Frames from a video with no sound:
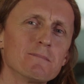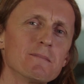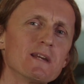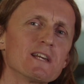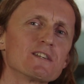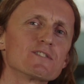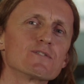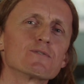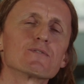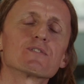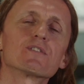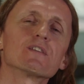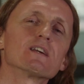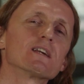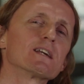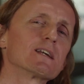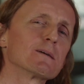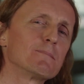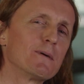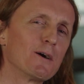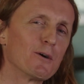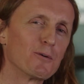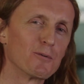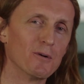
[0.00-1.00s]
makes you think
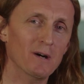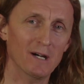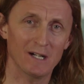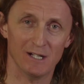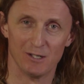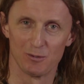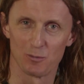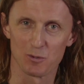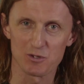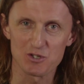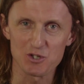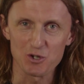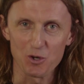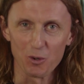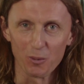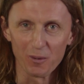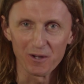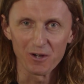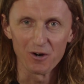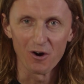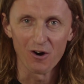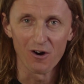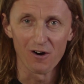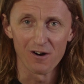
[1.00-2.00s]
about what's
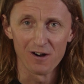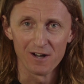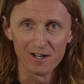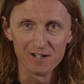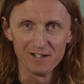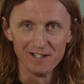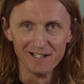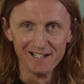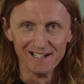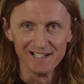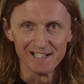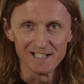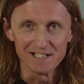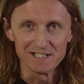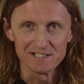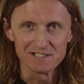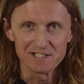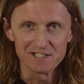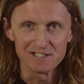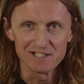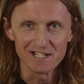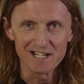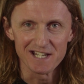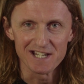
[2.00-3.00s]
going on in
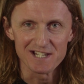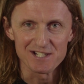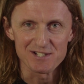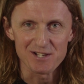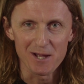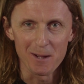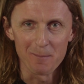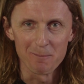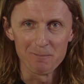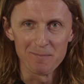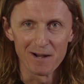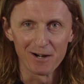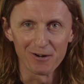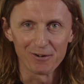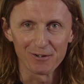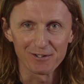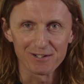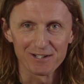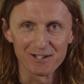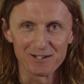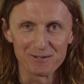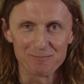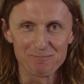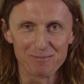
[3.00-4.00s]
today's
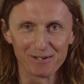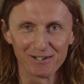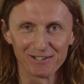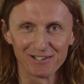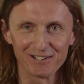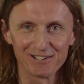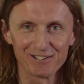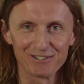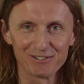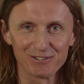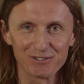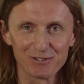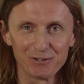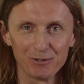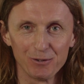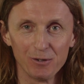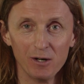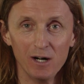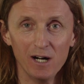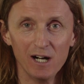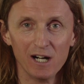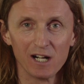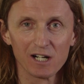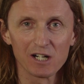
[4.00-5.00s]
American
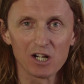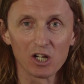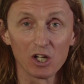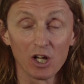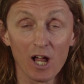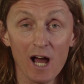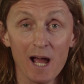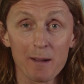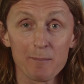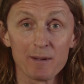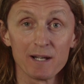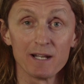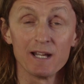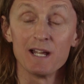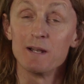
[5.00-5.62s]
political climate.